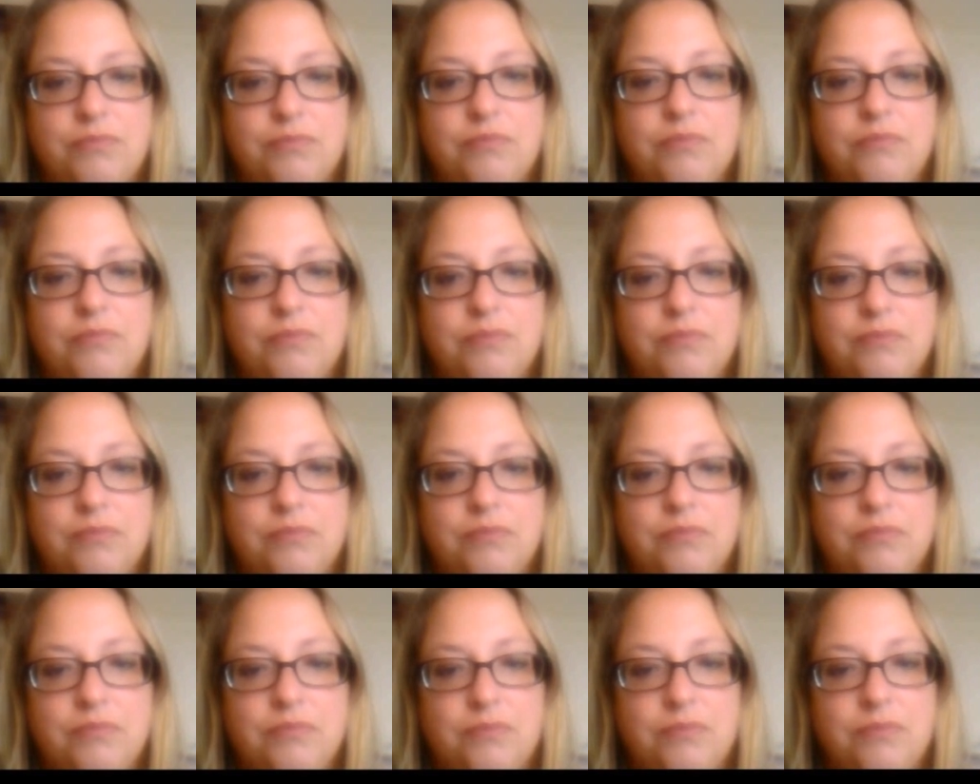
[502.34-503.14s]

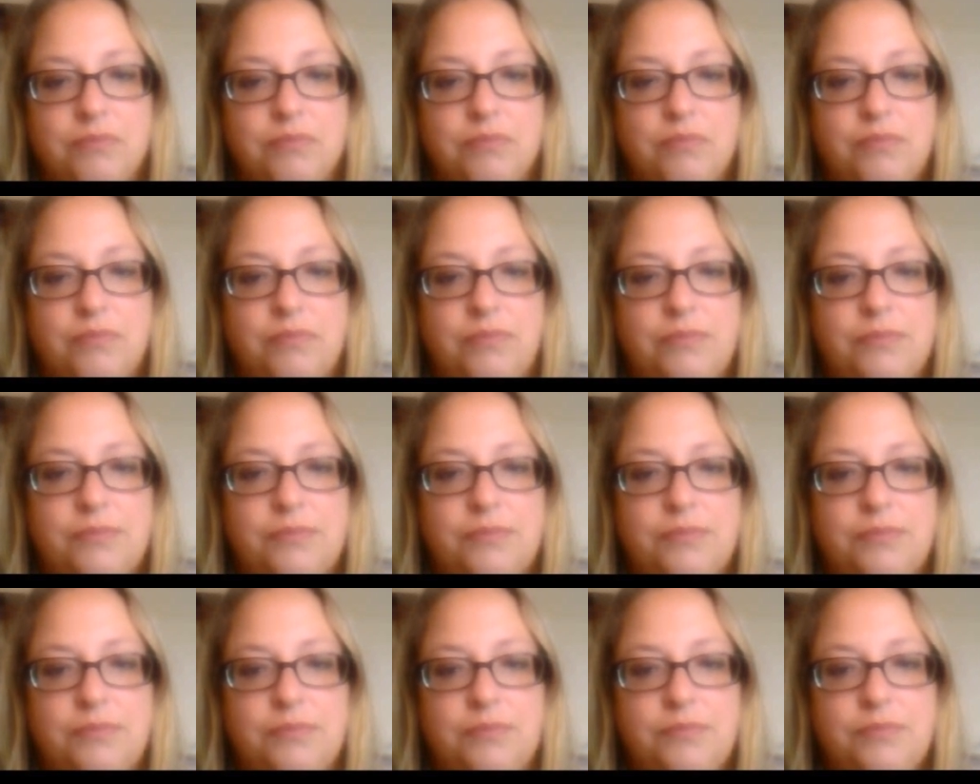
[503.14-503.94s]

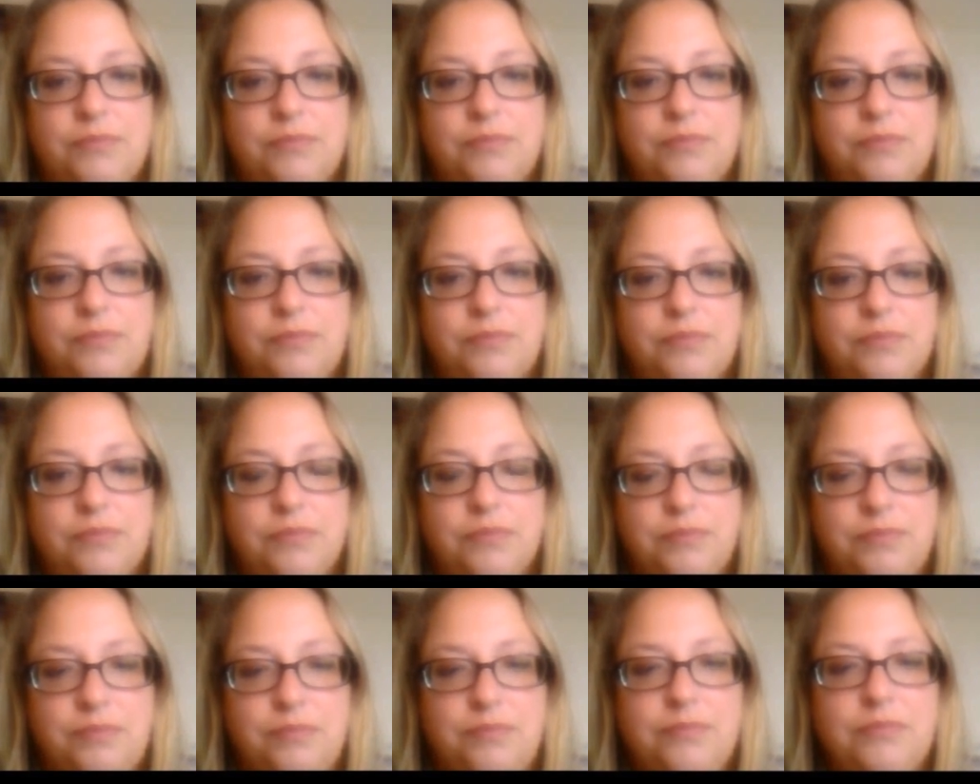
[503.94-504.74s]

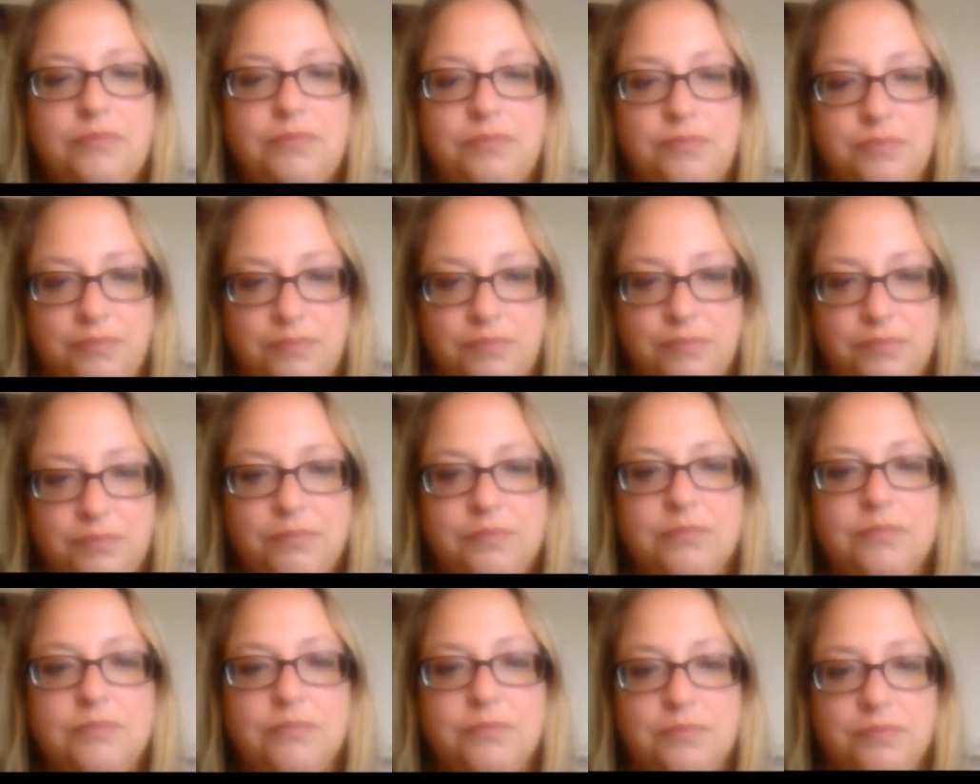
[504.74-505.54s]

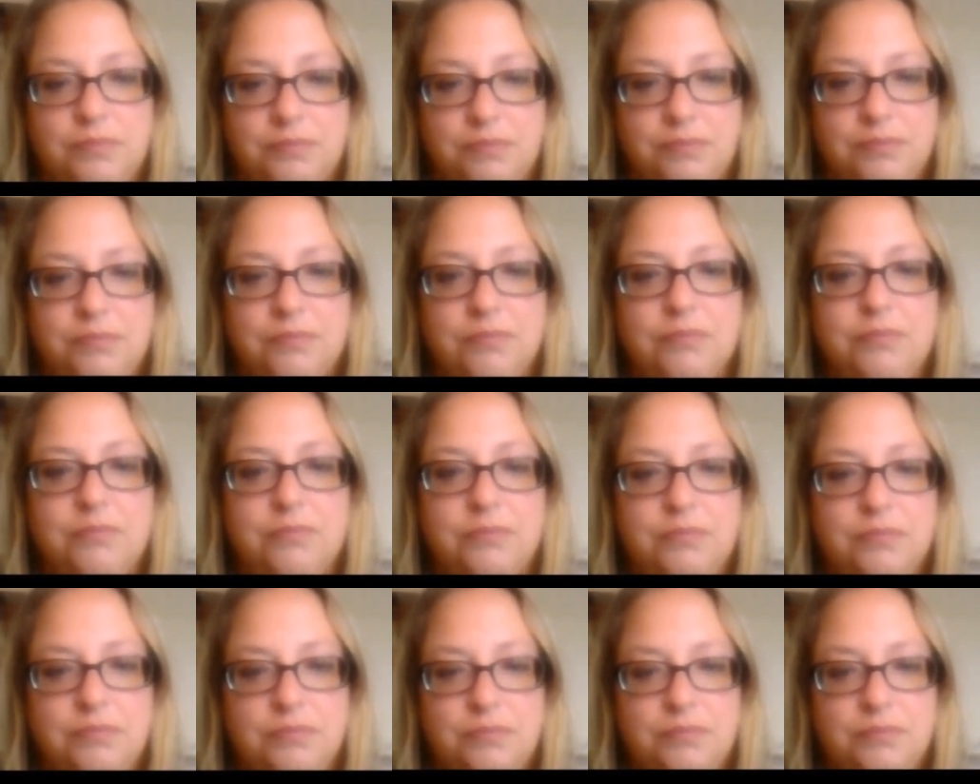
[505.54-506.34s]

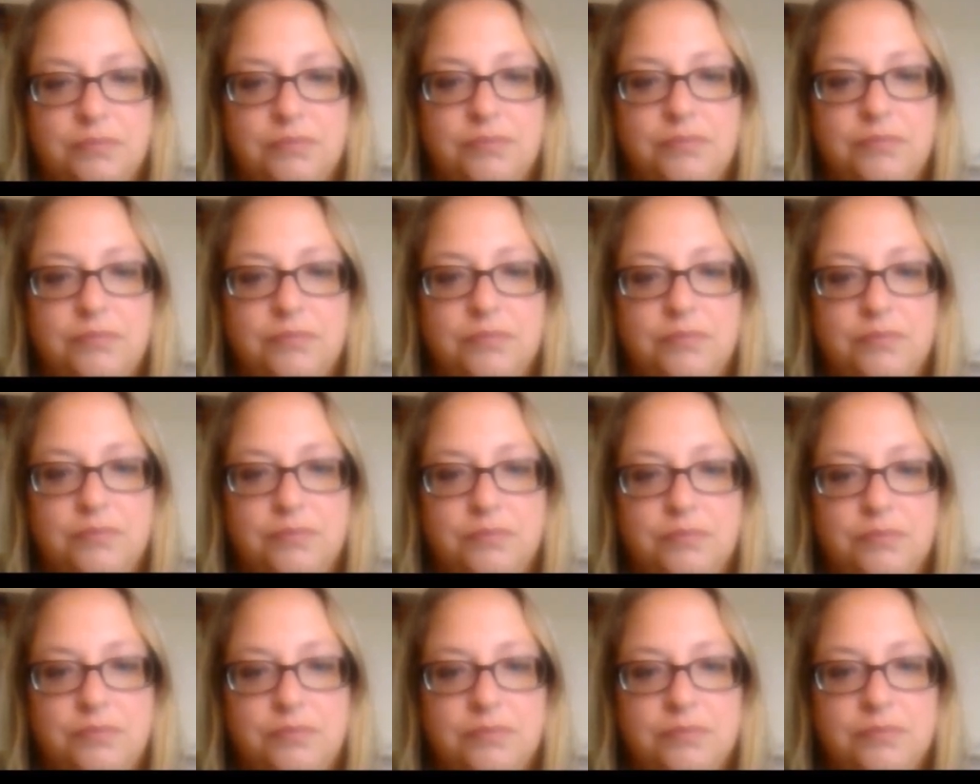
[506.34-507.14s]

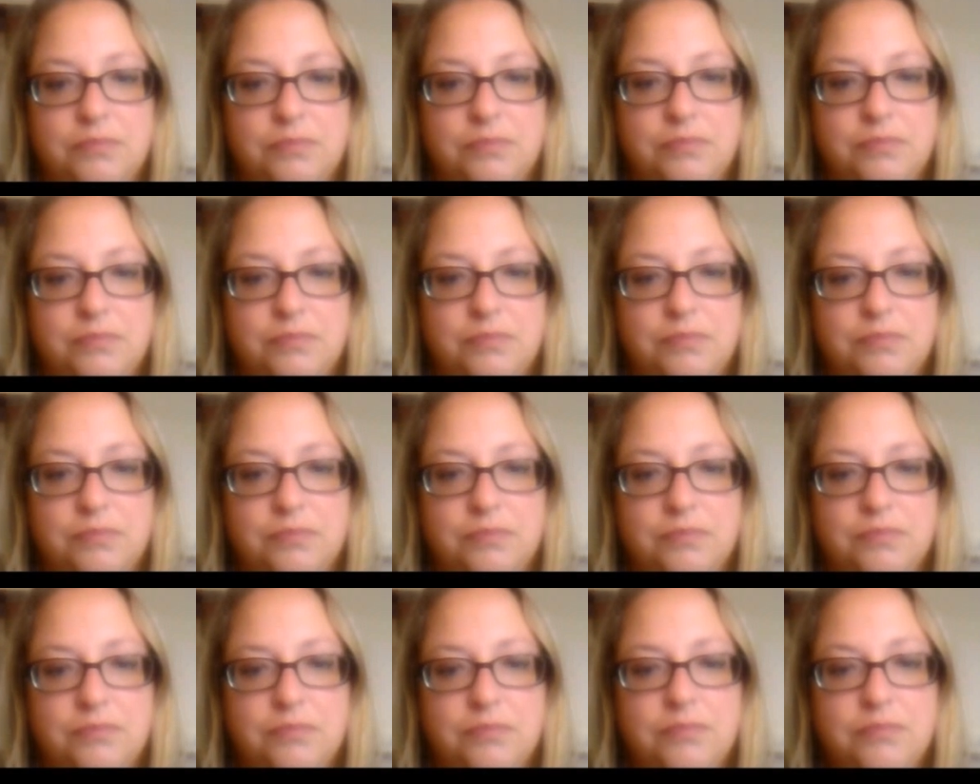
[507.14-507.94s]

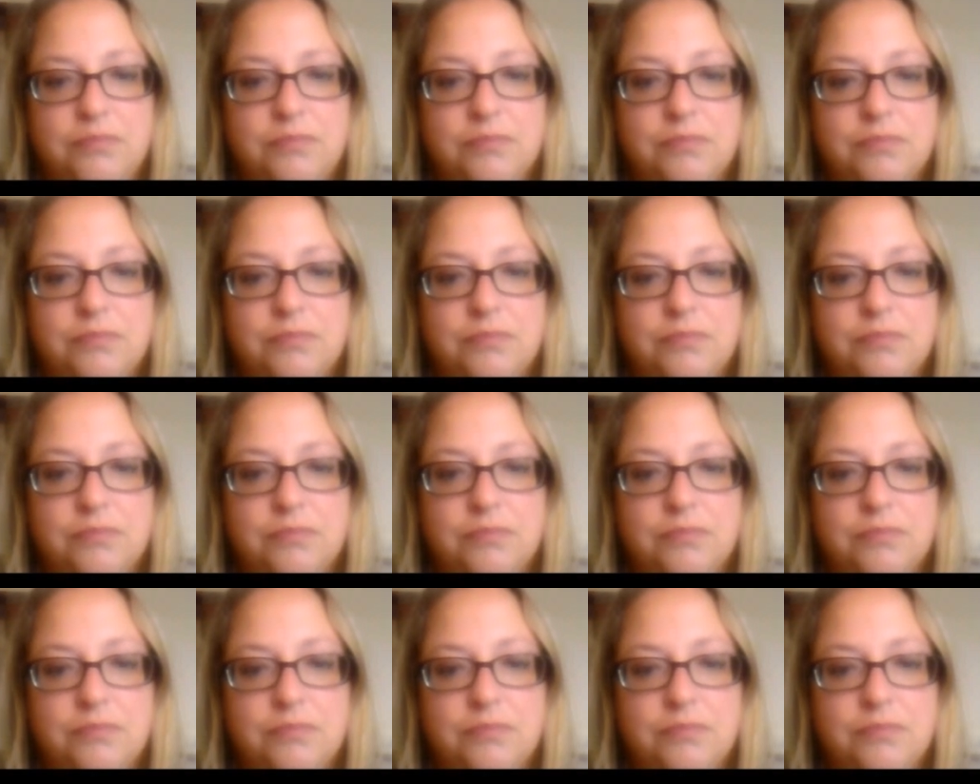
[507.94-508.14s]
(silent)